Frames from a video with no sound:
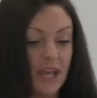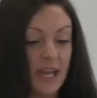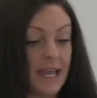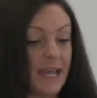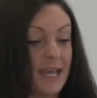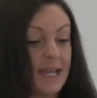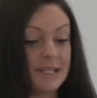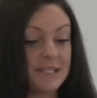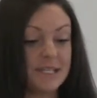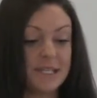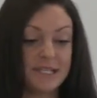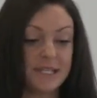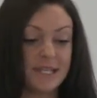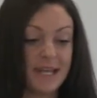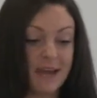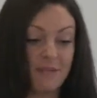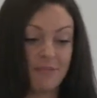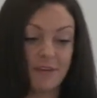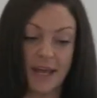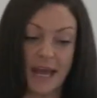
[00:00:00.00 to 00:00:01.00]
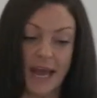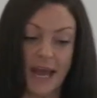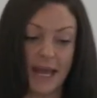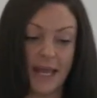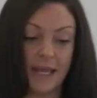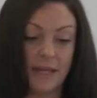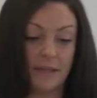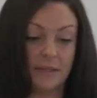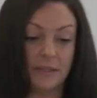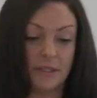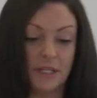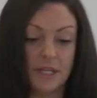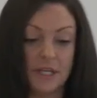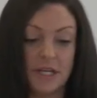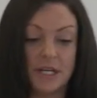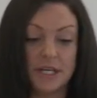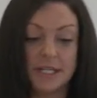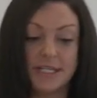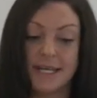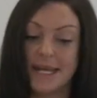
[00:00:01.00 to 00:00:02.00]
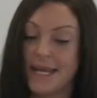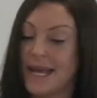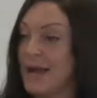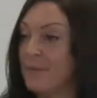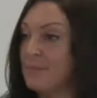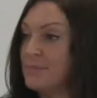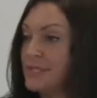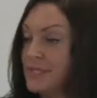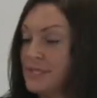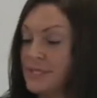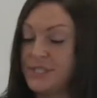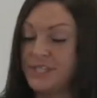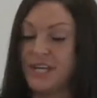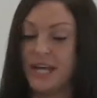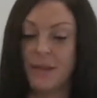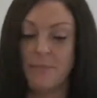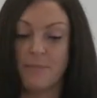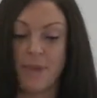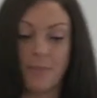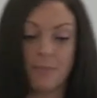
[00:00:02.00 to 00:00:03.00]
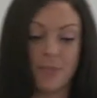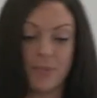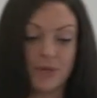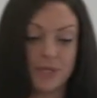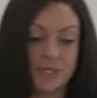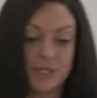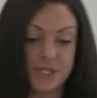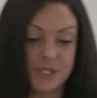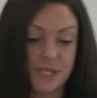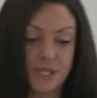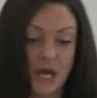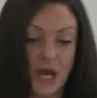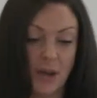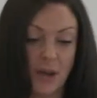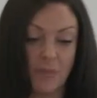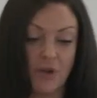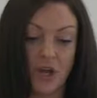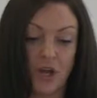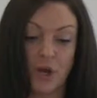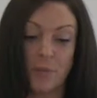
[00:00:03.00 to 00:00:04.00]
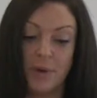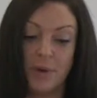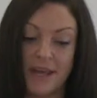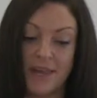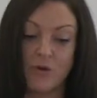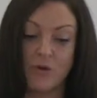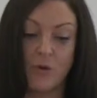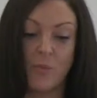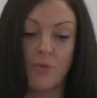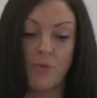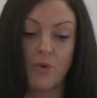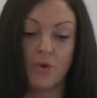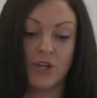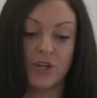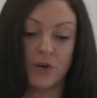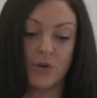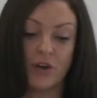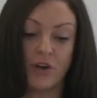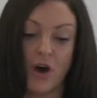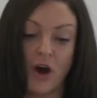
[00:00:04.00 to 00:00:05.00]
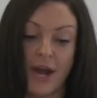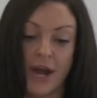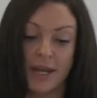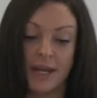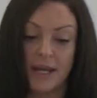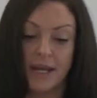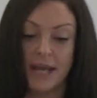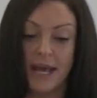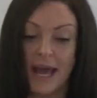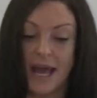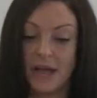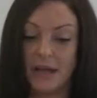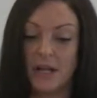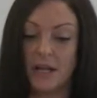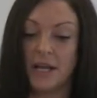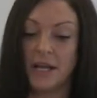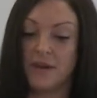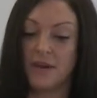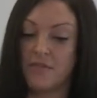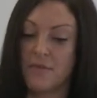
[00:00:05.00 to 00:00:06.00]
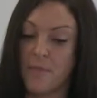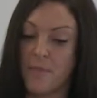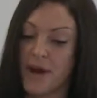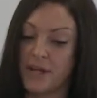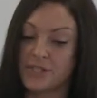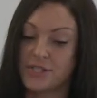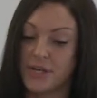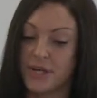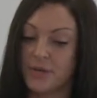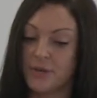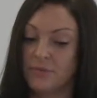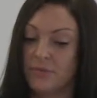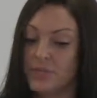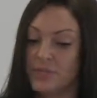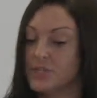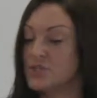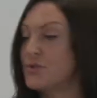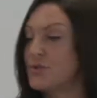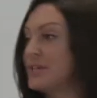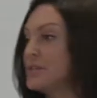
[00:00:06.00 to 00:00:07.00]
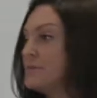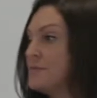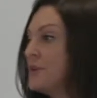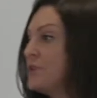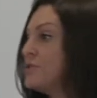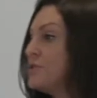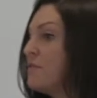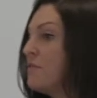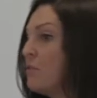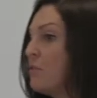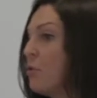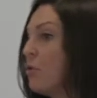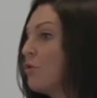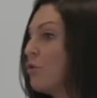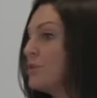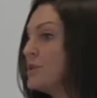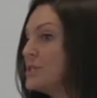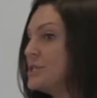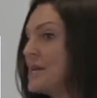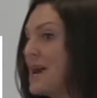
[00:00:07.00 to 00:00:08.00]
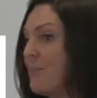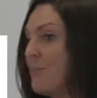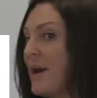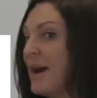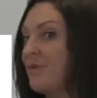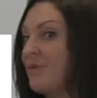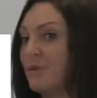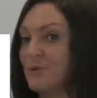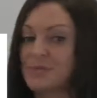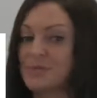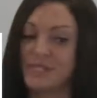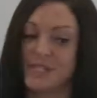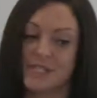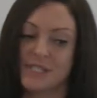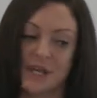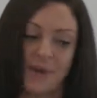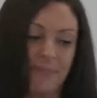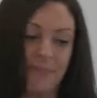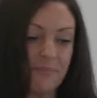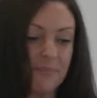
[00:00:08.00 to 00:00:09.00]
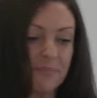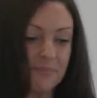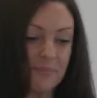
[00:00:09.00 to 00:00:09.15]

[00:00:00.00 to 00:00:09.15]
easy to navigate. TMs is team members can complete their onboarding online, and at the click of a button it's transferred to Forth, which is our payroll system.